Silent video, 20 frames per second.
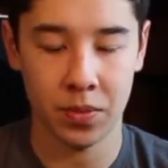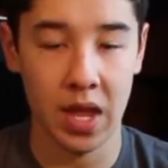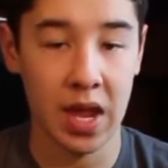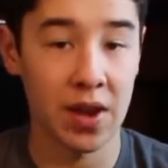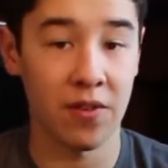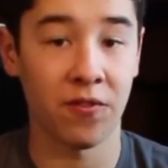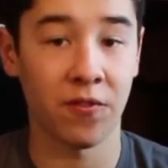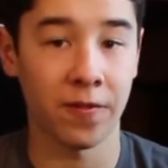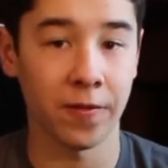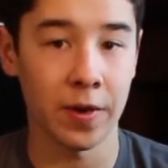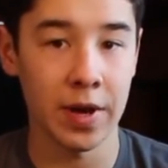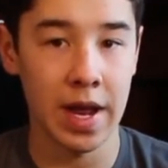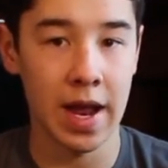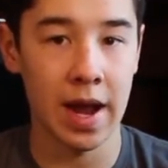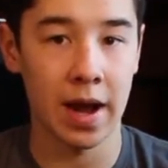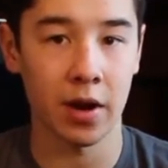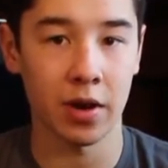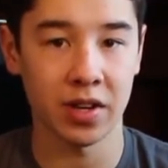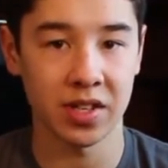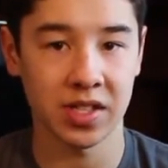in free
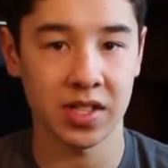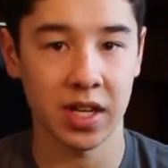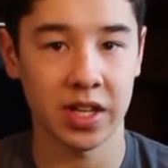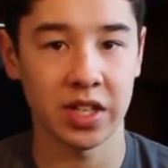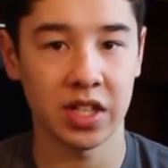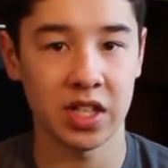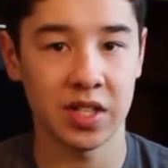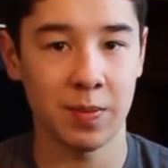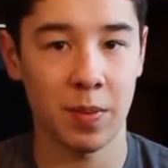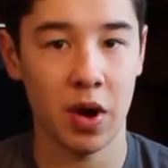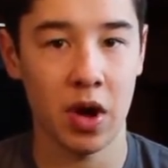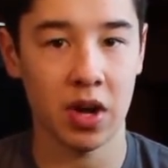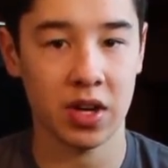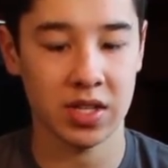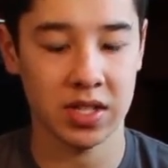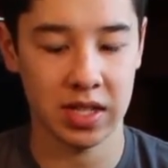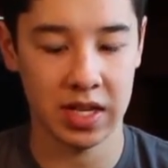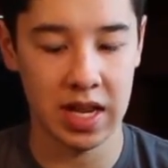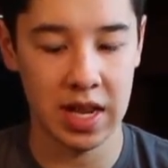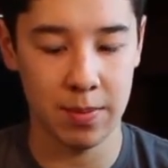air inside this
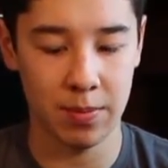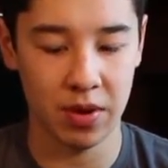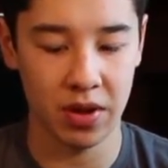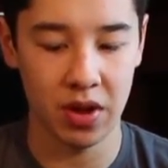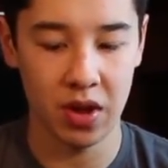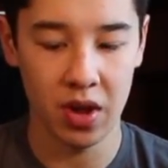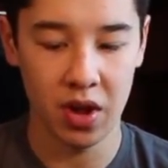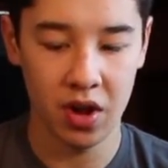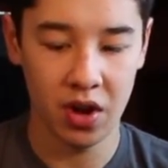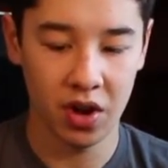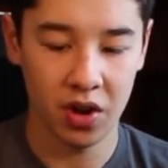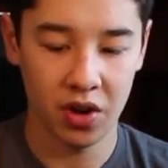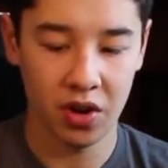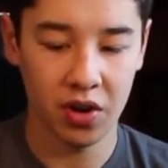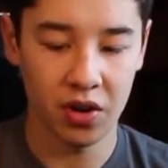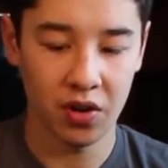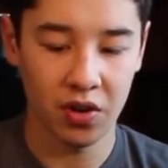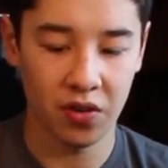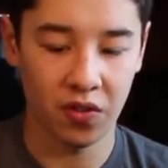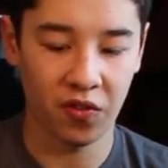box and keep it
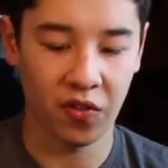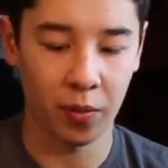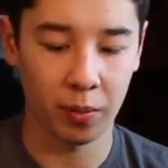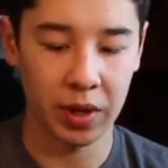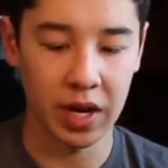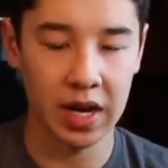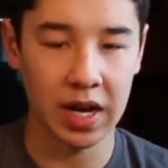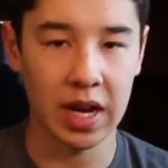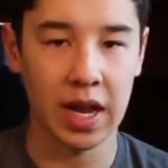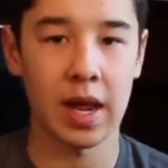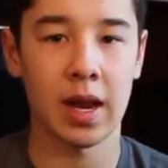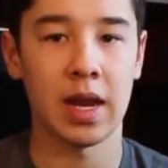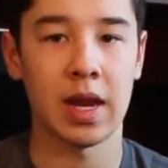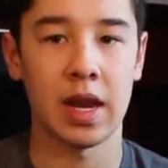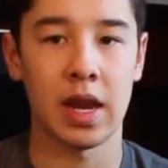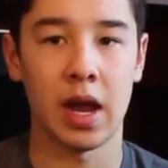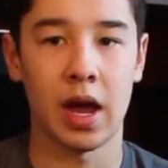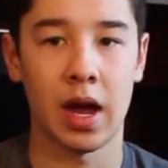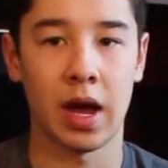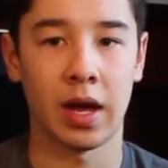from getting any